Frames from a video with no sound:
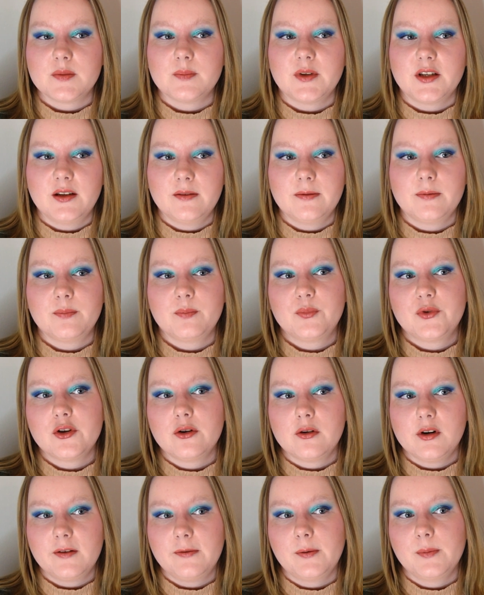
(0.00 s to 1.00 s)
But if
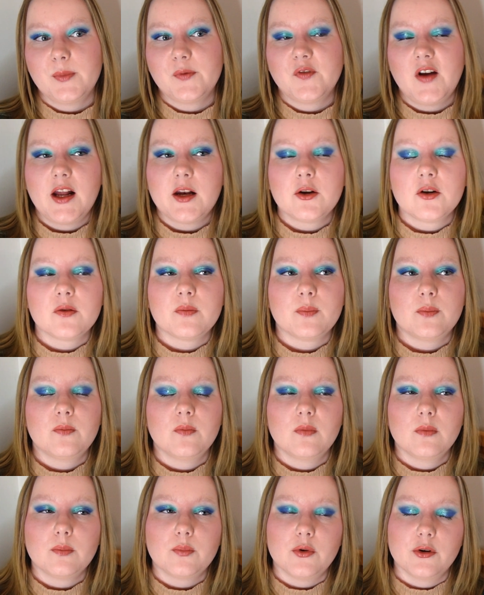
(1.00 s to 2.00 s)
purely from a value
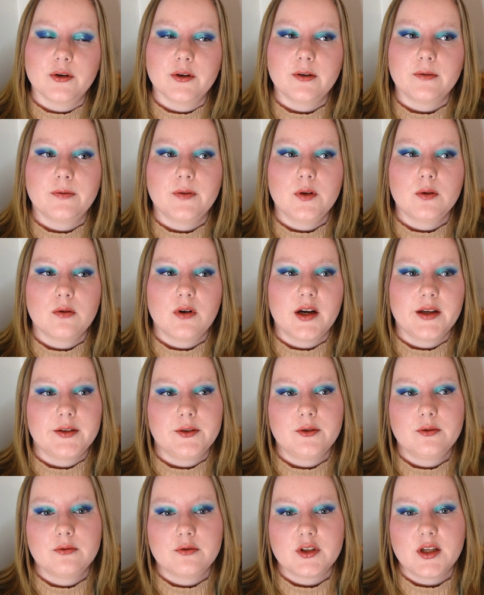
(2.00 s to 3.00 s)
point of view, I
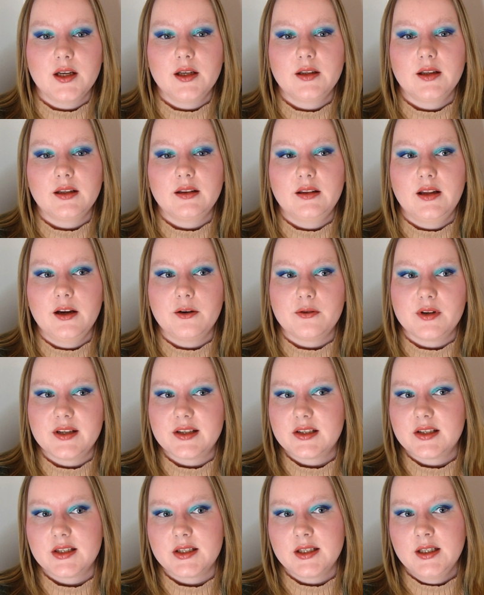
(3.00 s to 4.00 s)
do say that there
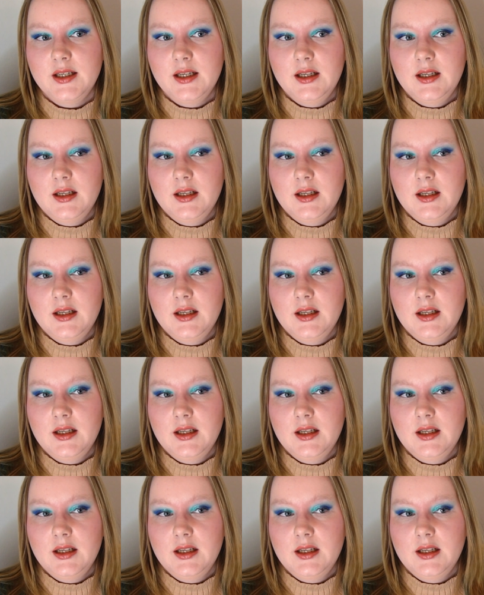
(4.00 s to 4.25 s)
is